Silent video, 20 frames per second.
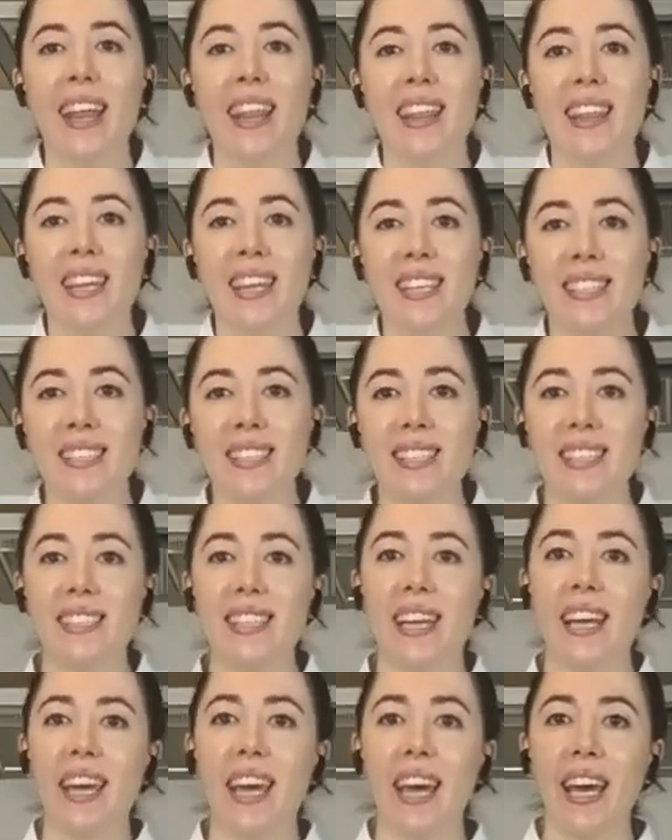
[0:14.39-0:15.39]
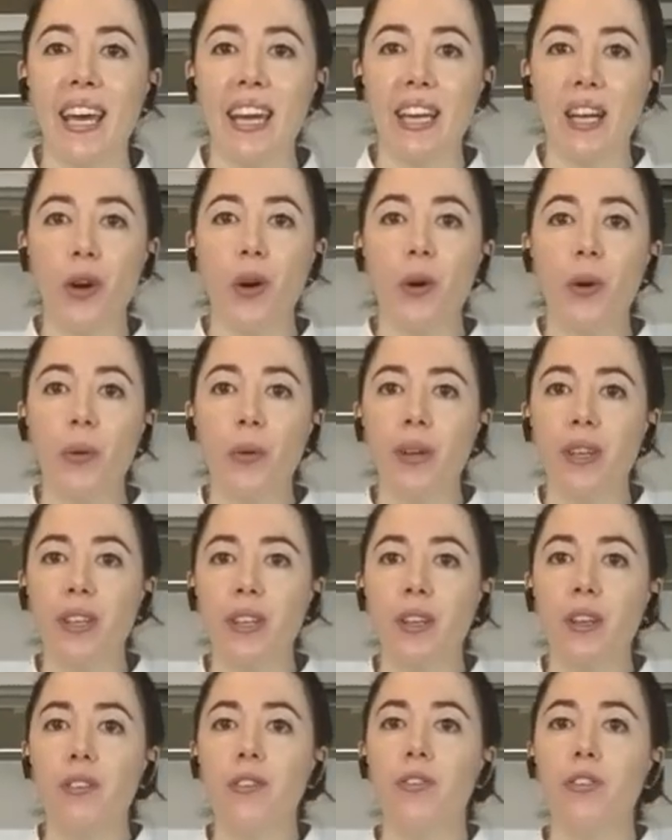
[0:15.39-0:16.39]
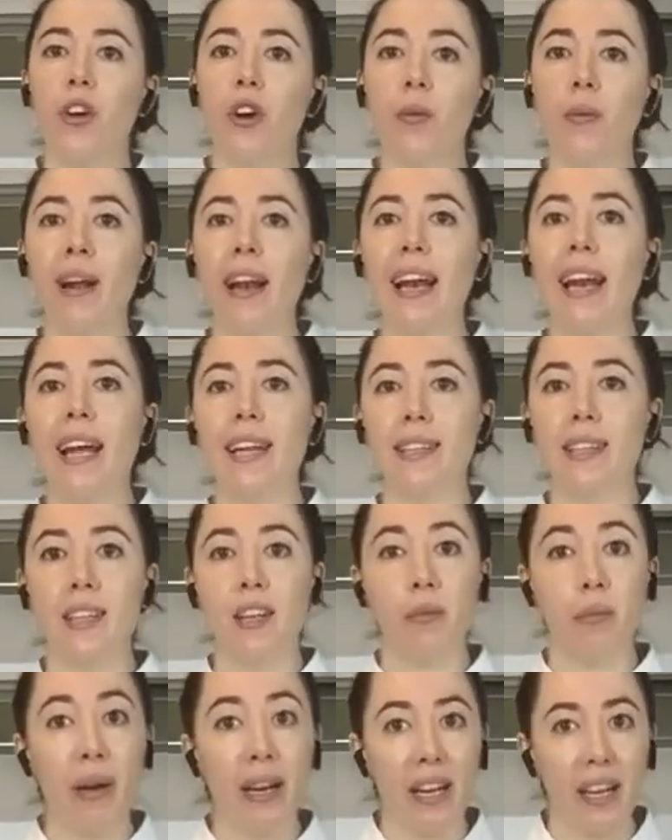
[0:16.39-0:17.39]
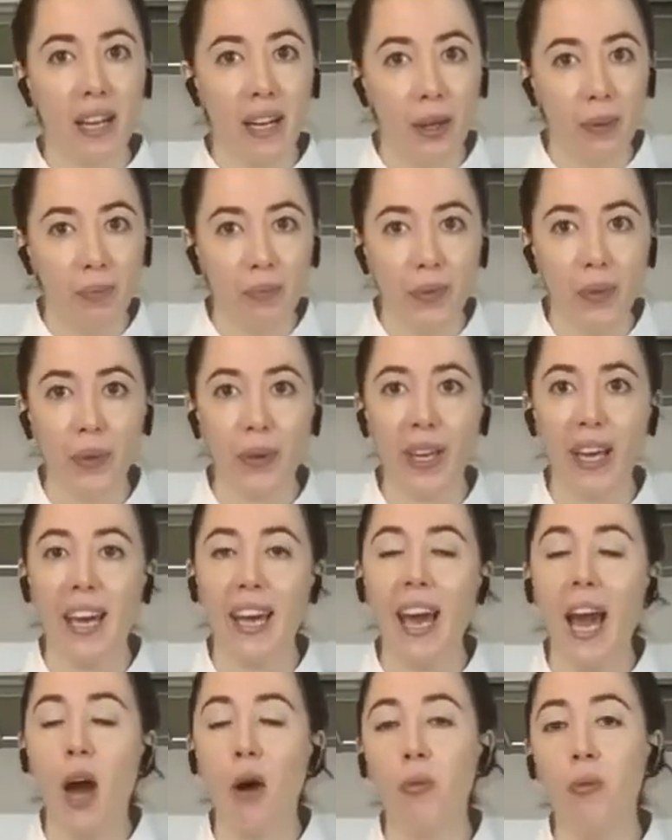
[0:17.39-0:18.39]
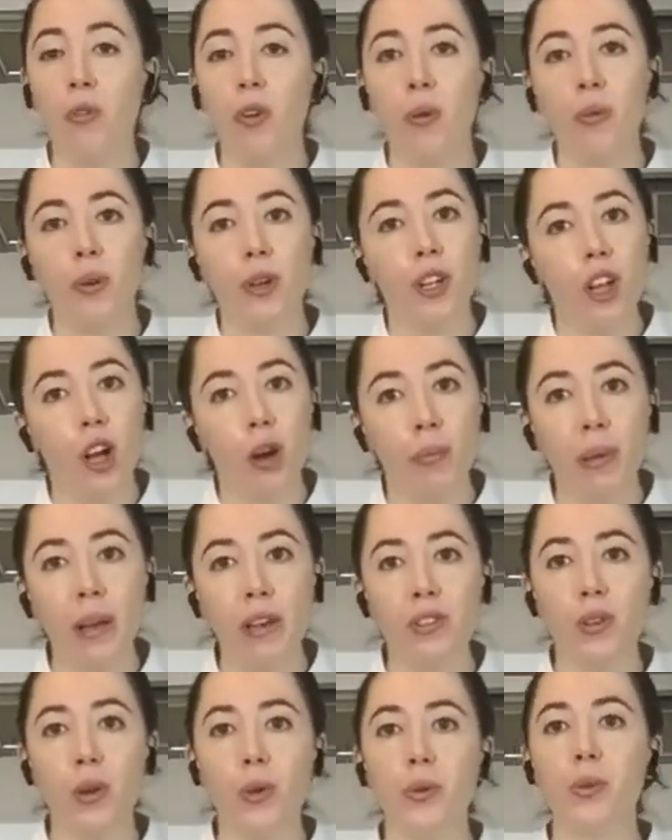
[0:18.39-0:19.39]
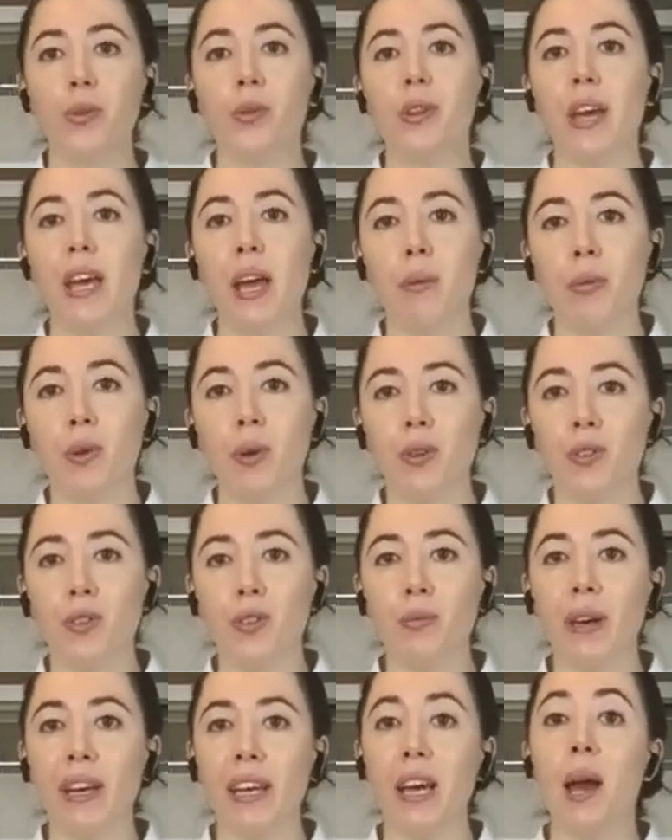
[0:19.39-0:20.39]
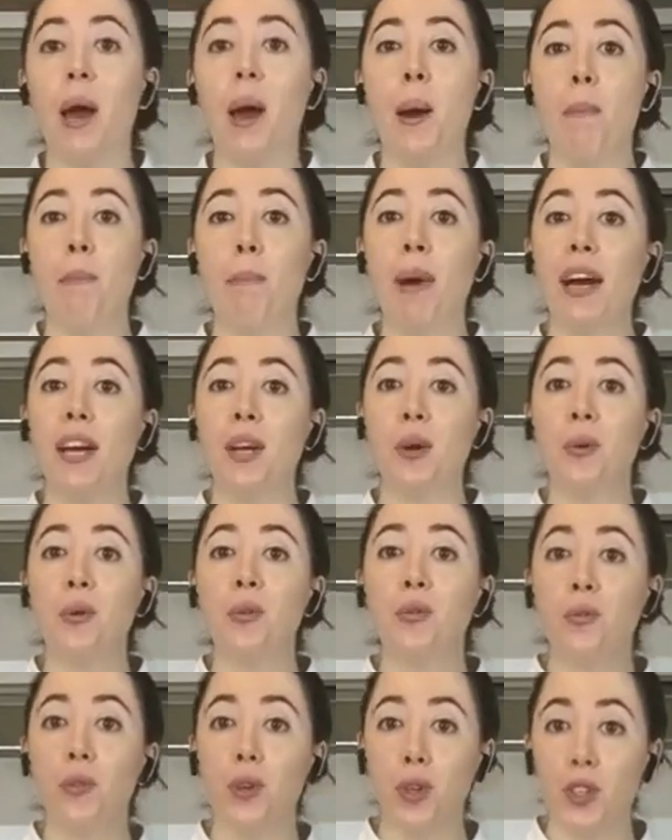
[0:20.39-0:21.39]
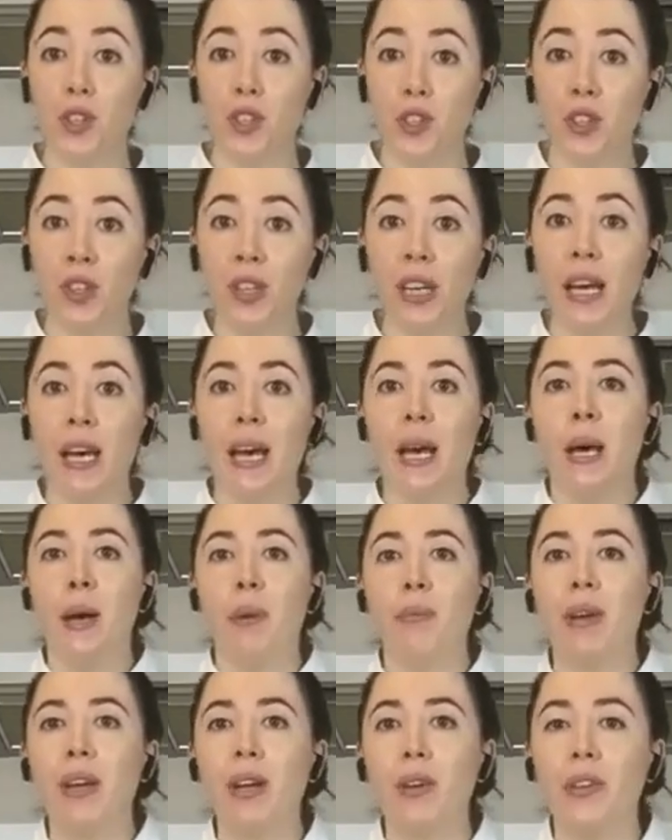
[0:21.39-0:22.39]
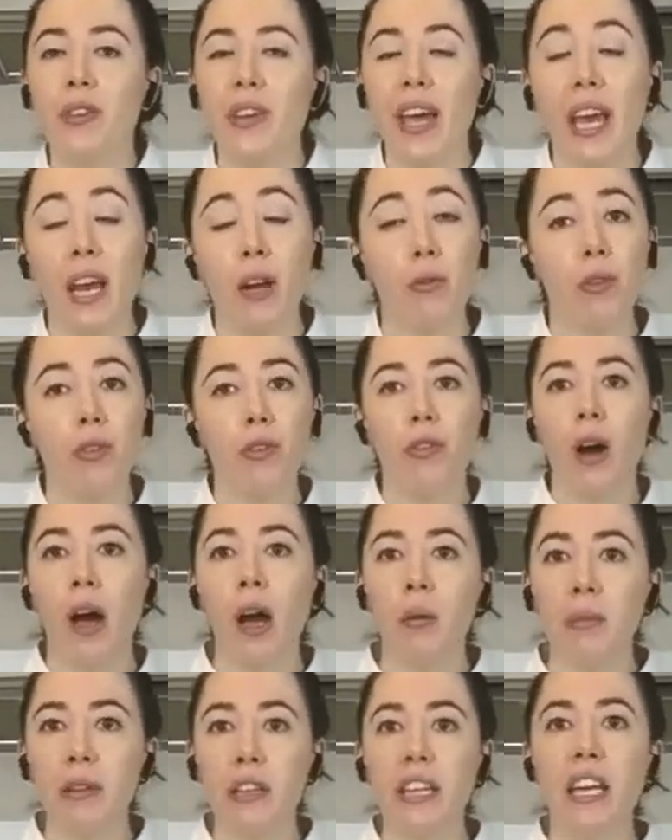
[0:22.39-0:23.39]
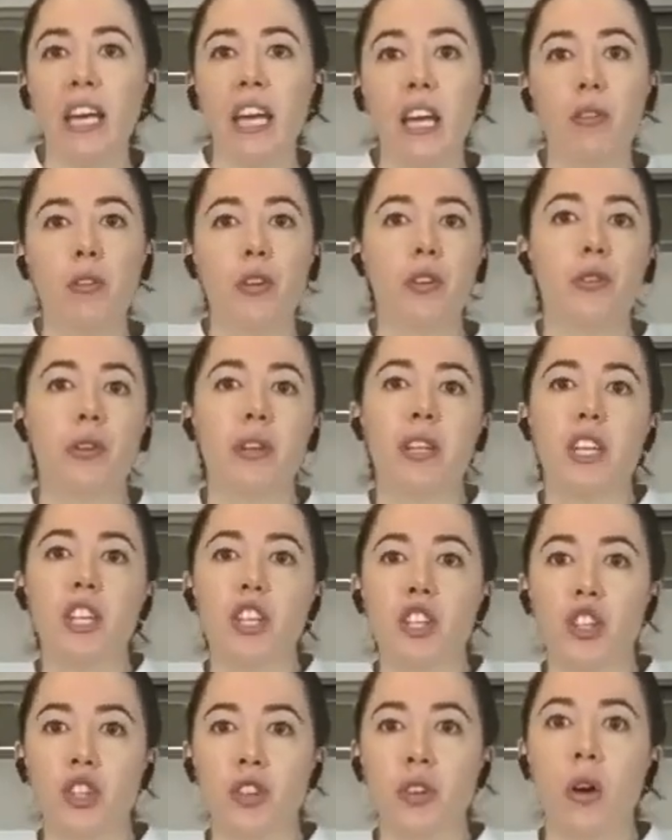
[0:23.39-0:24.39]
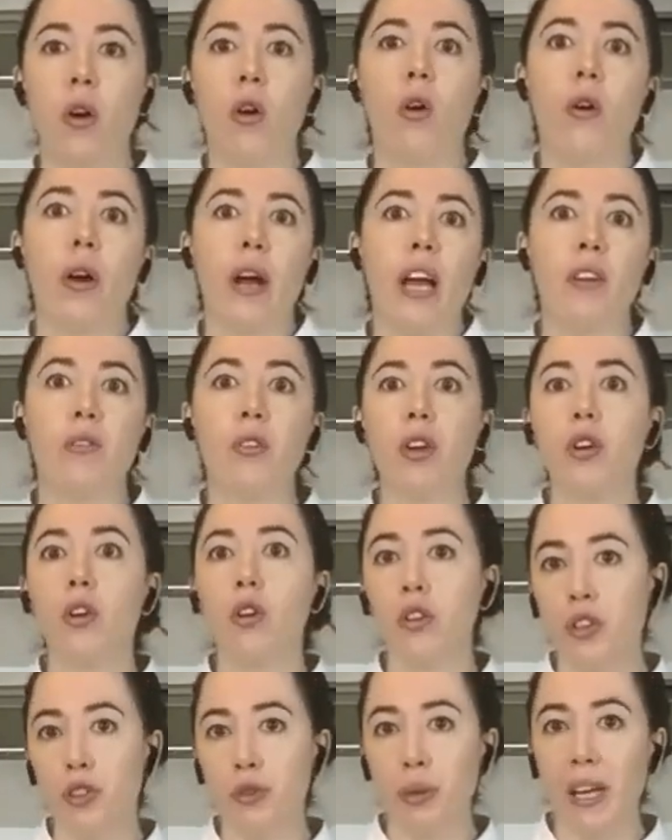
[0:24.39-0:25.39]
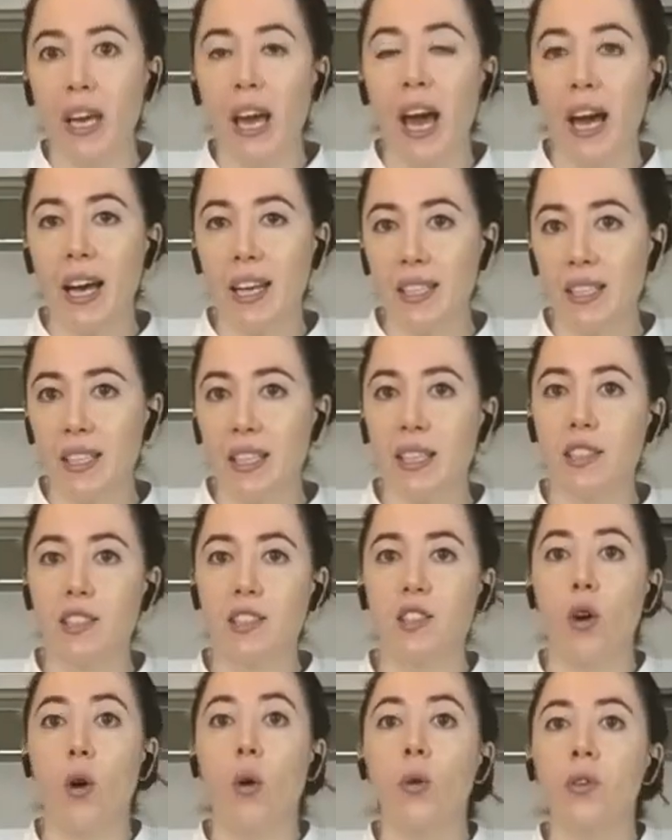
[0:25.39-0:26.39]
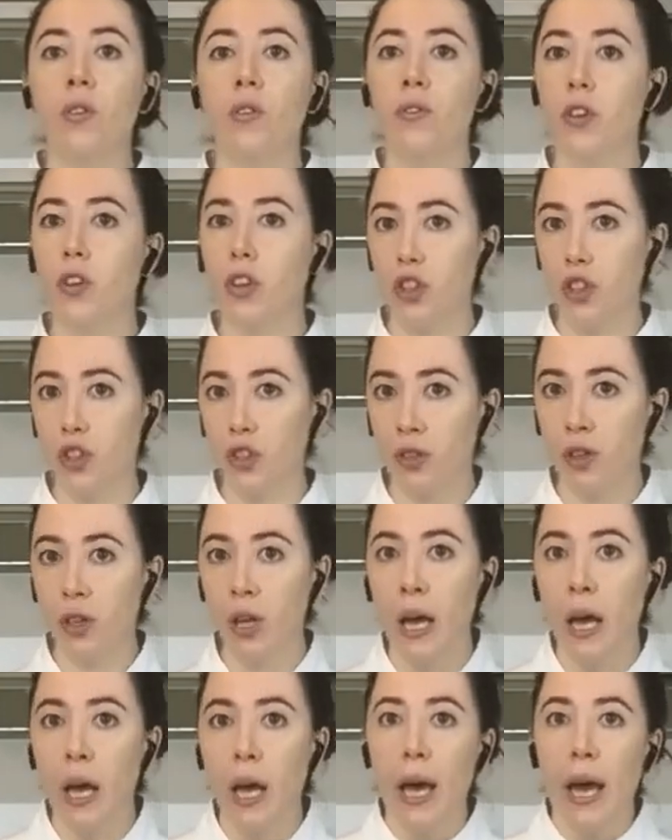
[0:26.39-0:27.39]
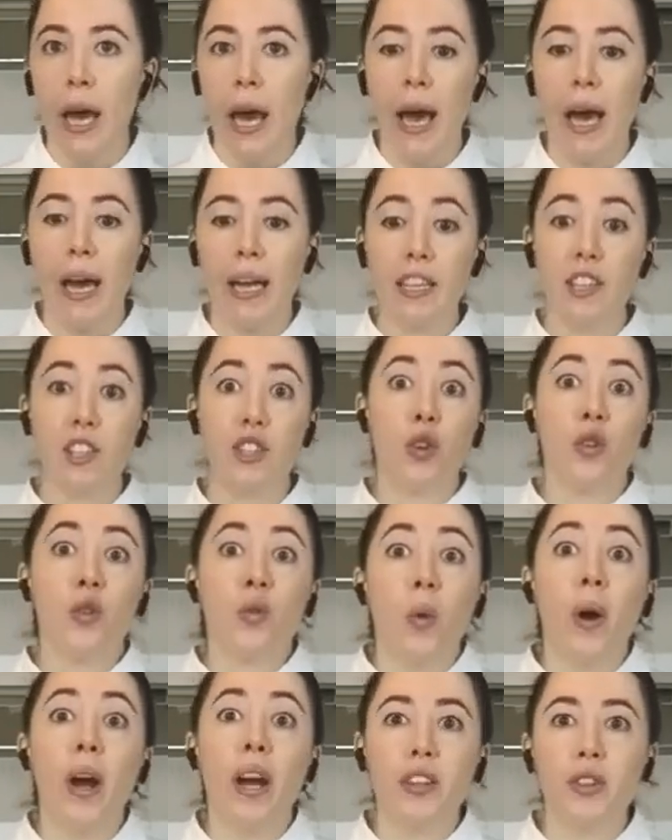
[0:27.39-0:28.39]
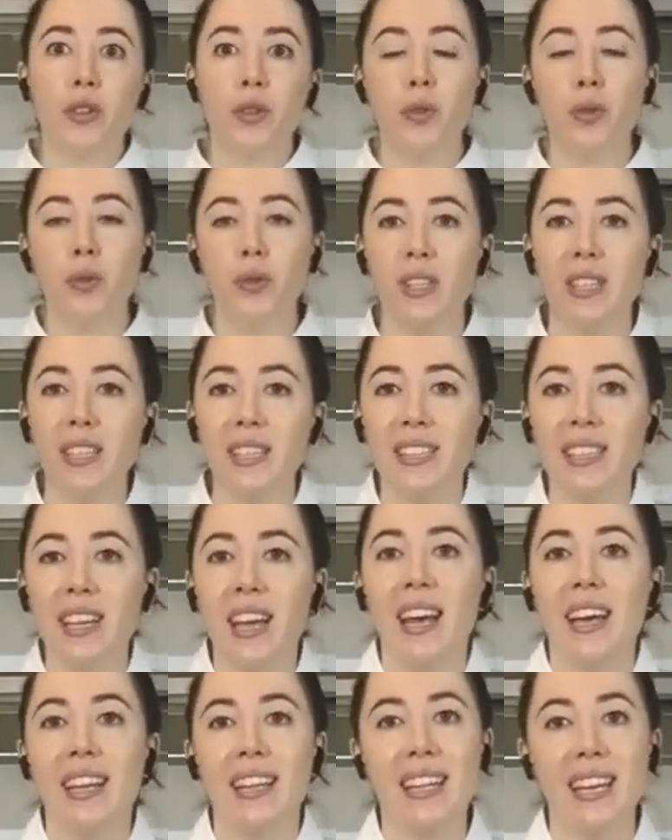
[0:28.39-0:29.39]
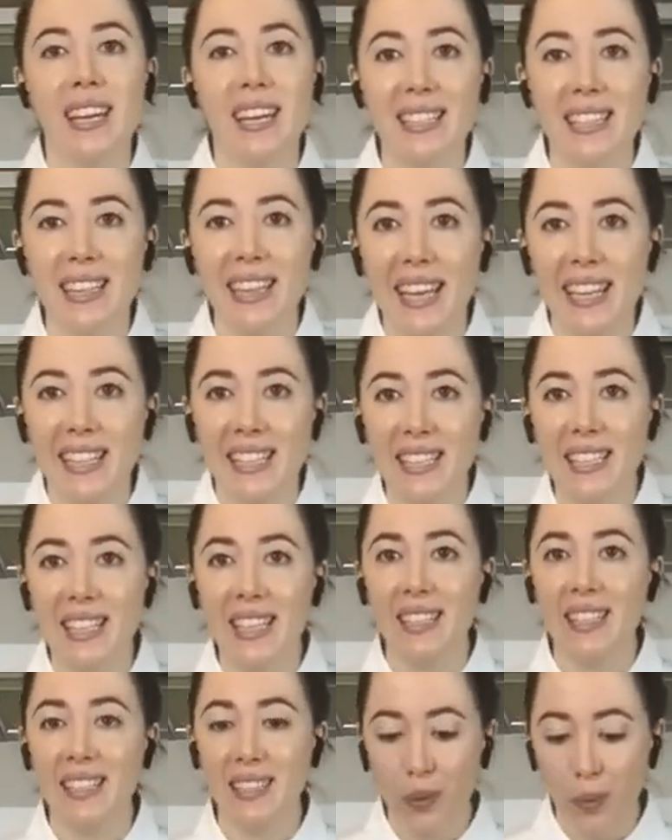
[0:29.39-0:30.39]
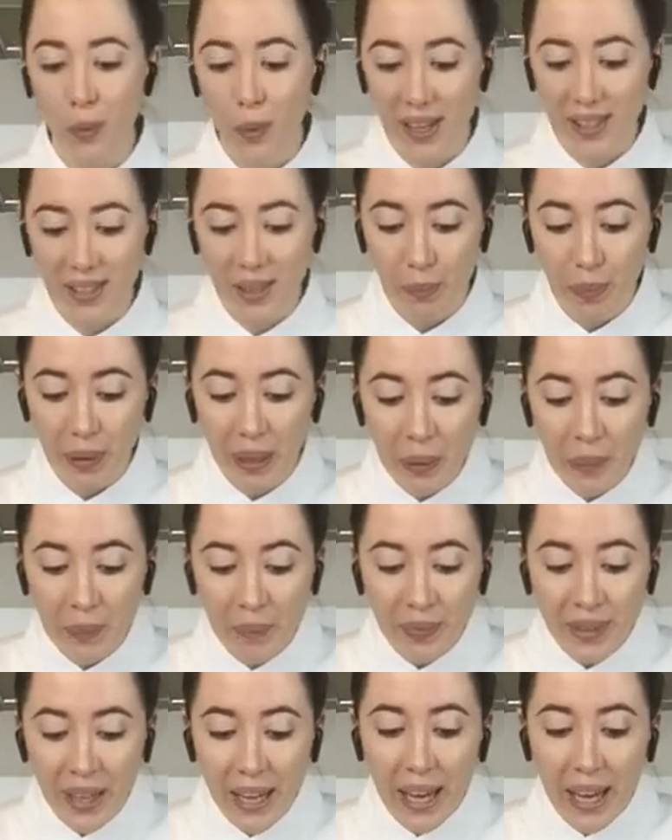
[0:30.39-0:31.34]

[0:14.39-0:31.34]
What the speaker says: This is a cake original from Latin America. Okay, I'm from Colombia, so today I'm going to make my own version because every family, every tradition or every country has its own version and its own way to do this Tres Leches and this recipe.